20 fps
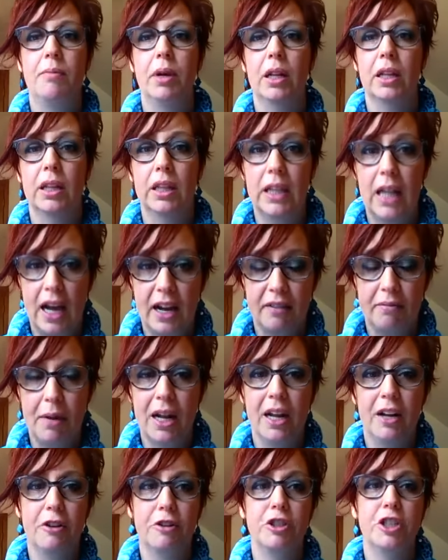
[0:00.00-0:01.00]
a lot of my
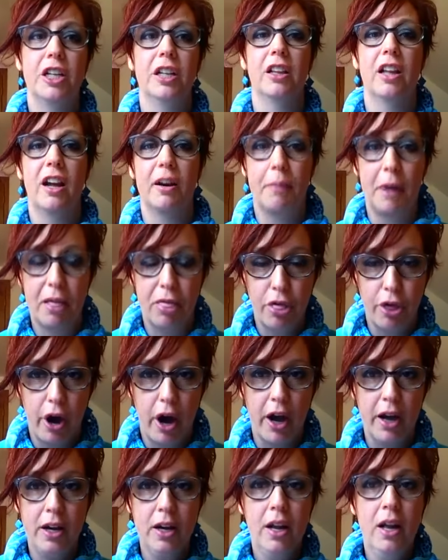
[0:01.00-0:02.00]
energy, a lot of my
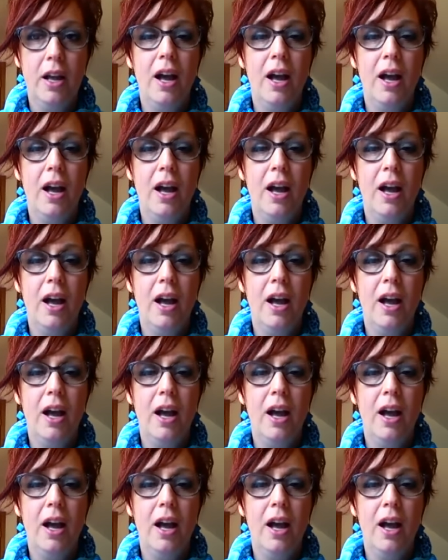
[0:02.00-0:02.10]
thought.